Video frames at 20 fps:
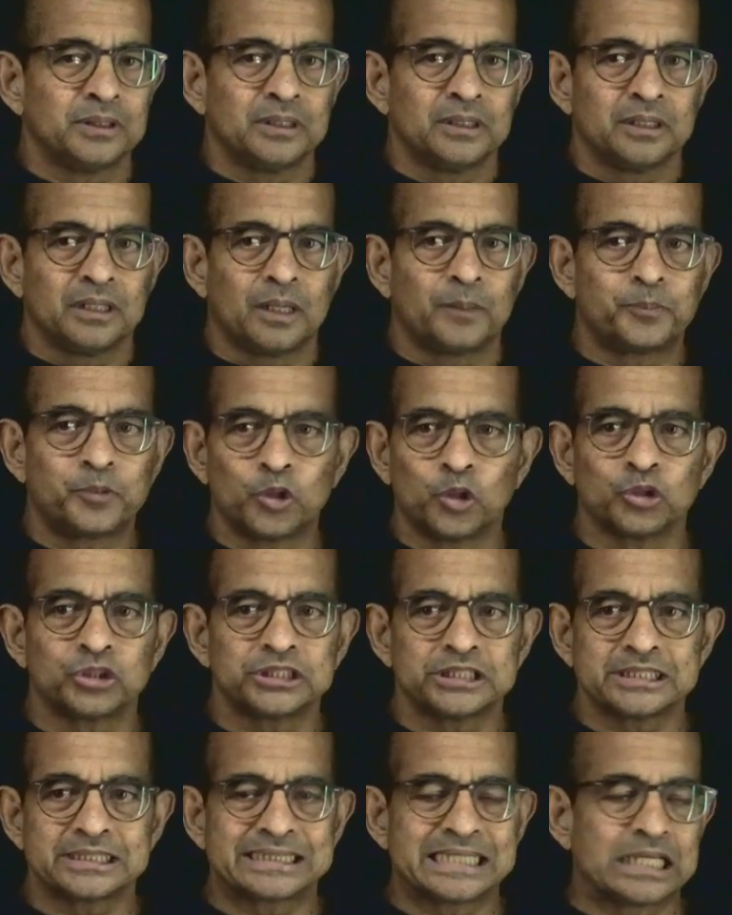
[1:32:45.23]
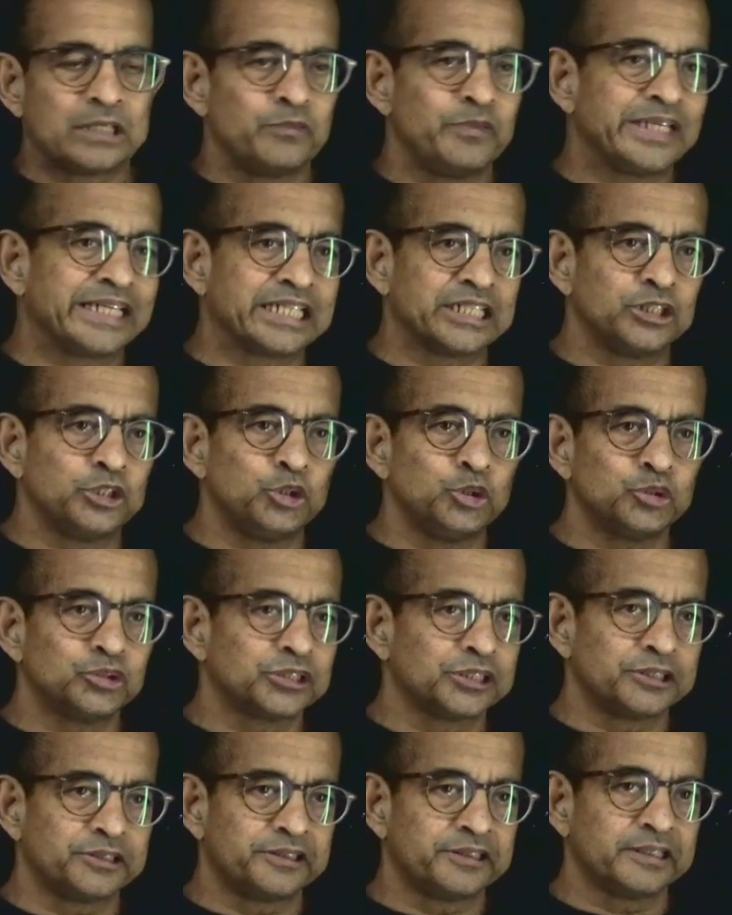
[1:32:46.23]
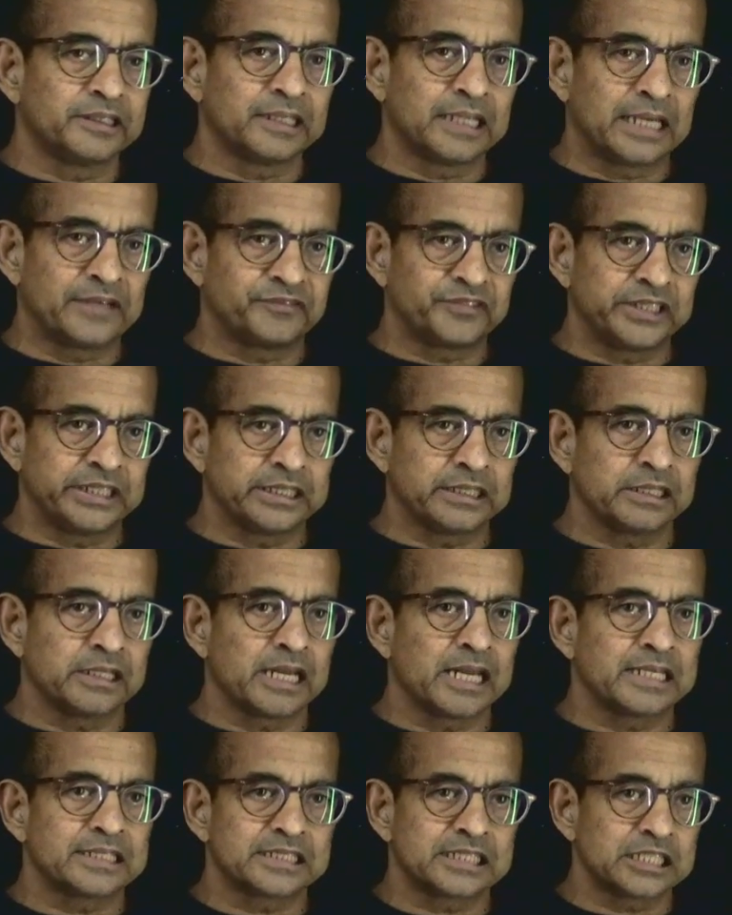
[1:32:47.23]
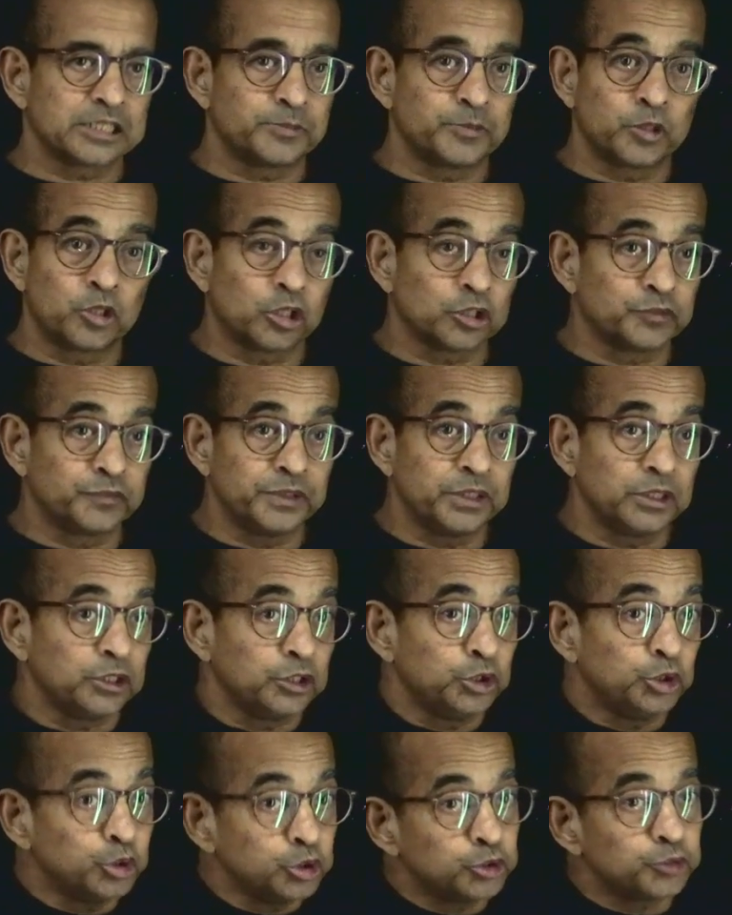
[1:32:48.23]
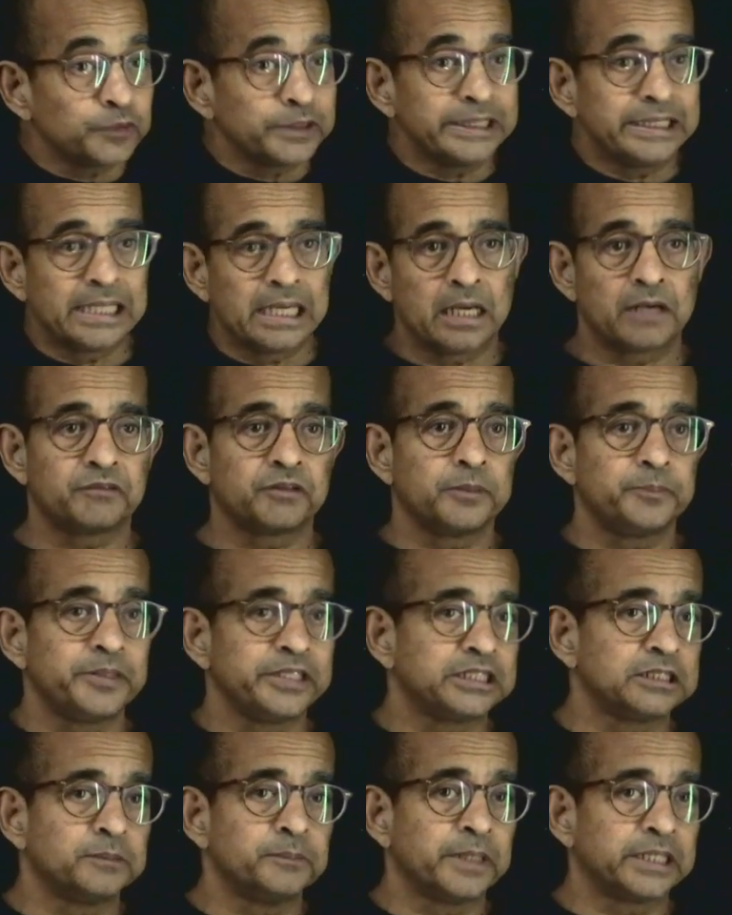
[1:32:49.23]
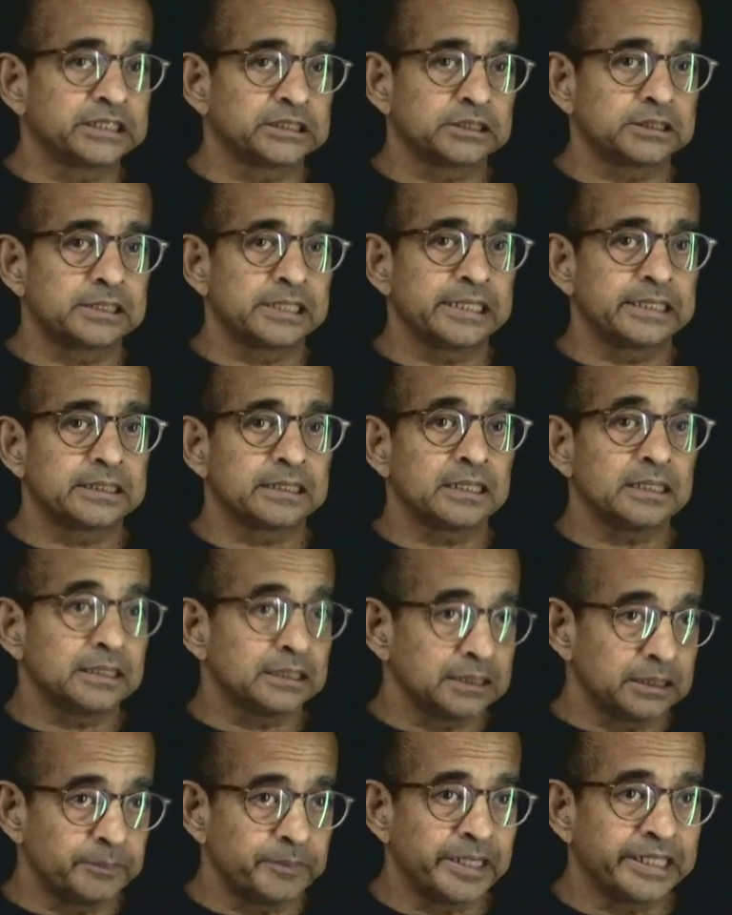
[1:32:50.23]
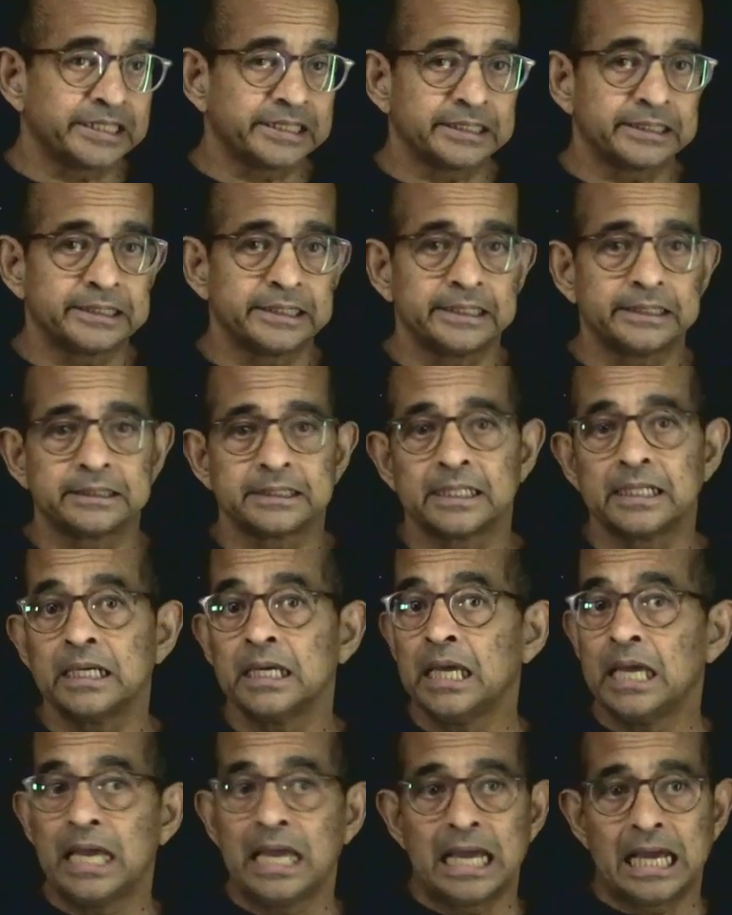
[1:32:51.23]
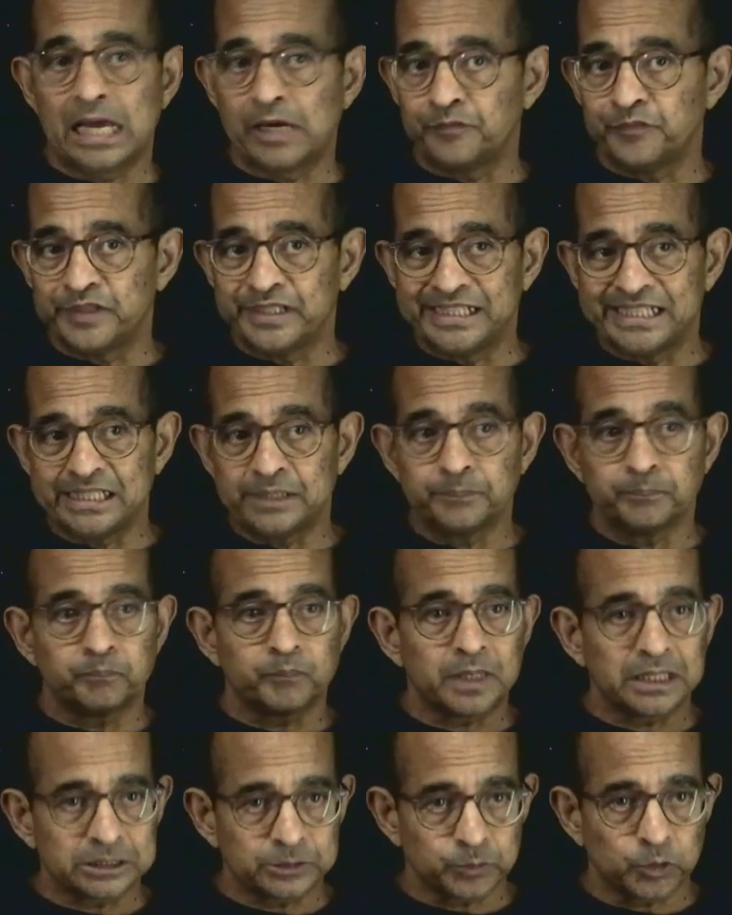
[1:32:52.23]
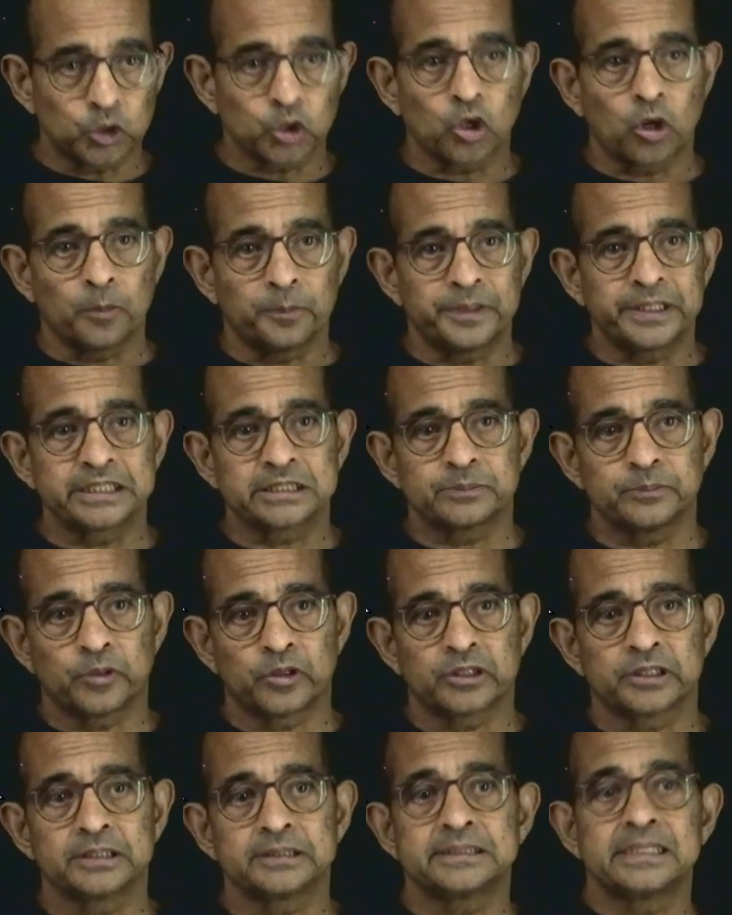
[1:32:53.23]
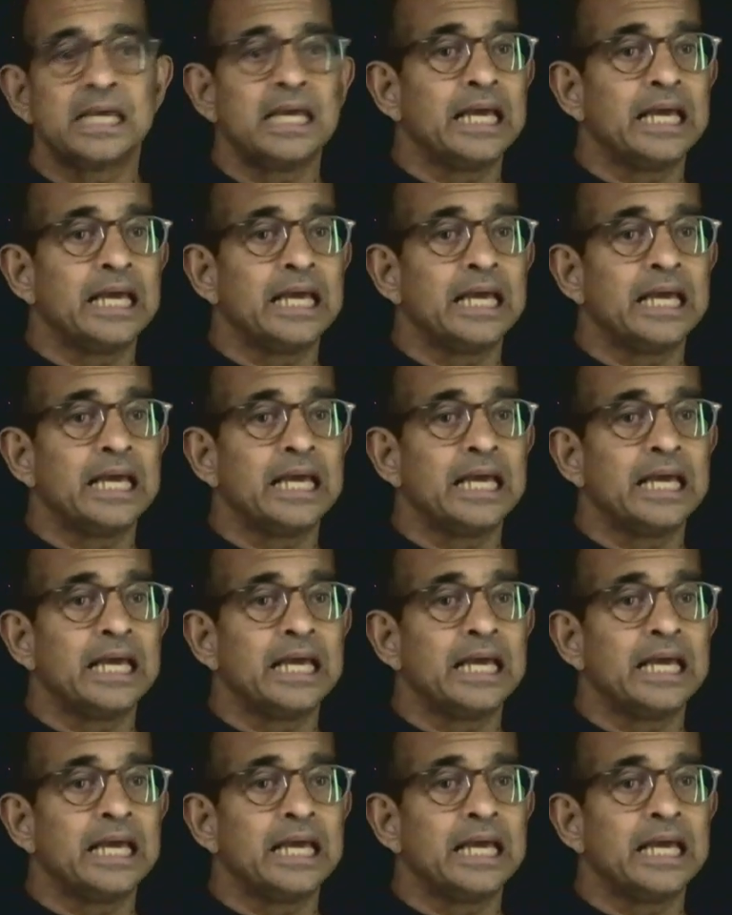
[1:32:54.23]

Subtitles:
approaches that we can use in real life data analysis because we usually have repeated measures data, dependent data, and we need much more complex models.